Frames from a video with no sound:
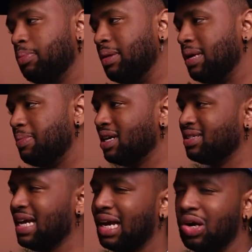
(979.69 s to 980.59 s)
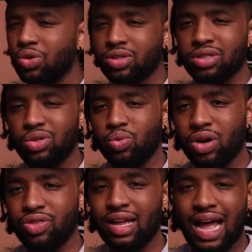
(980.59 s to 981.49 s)
the beat because that goes into
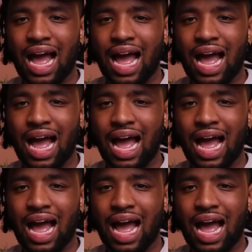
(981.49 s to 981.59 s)
what that